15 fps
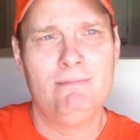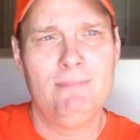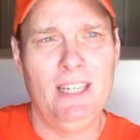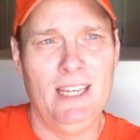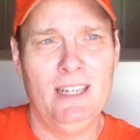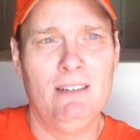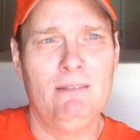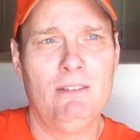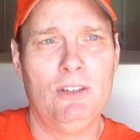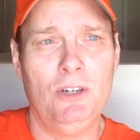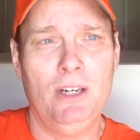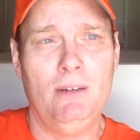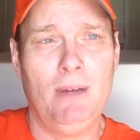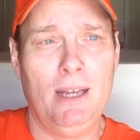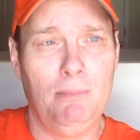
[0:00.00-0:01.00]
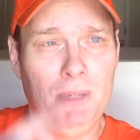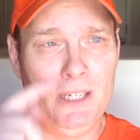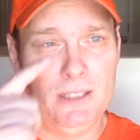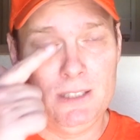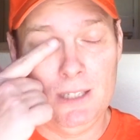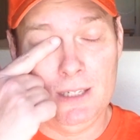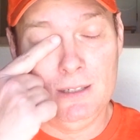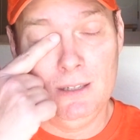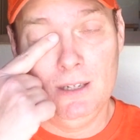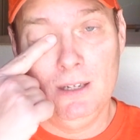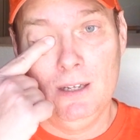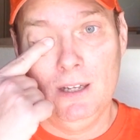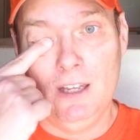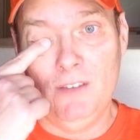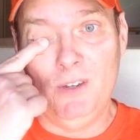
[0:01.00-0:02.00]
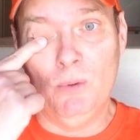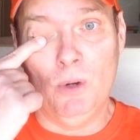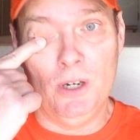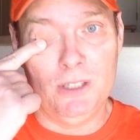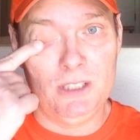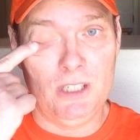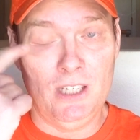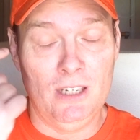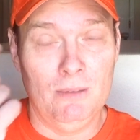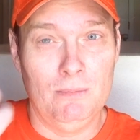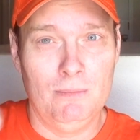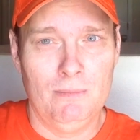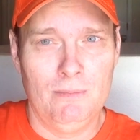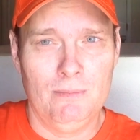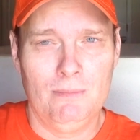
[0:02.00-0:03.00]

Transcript: minutes in, if you want to see him